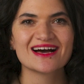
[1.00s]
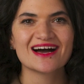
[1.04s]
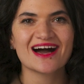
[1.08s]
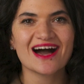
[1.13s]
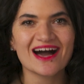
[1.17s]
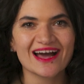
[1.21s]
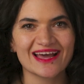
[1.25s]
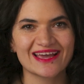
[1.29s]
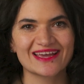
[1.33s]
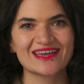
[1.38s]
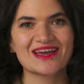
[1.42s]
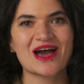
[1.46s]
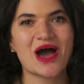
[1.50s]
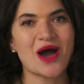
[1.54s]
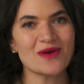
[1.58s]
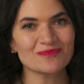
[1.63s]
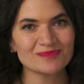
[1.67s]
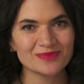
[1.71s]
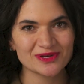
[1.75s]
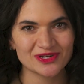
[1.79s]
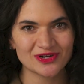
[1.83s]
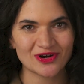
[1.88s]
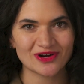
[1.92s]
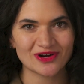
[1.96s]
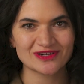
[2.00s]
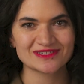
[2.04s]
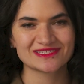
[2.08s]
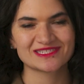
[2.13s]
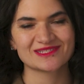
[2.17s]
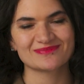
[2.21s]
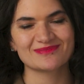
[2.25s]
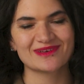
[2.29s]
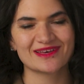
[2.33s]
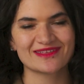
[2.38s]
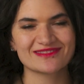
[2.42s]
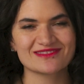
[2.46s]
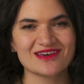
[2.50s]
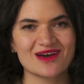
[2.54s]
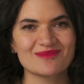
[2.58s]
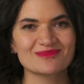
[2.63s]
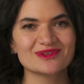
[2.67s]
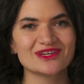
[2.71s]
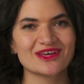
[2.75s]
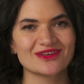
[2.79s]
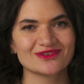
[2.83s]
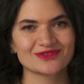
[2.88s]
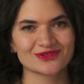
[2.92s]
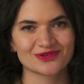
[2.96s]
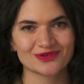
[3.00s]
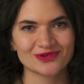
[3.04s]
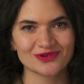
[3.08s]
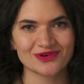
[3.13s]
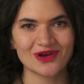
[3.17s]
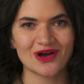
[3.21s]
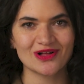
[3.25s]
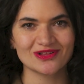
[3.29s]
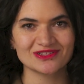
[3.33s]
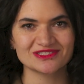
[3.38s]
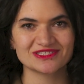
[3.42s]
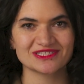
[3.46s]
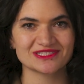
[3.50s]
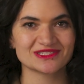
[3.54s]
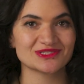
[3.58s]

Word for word: Hi, I'm Pinar Smith. I'm an endocrinologist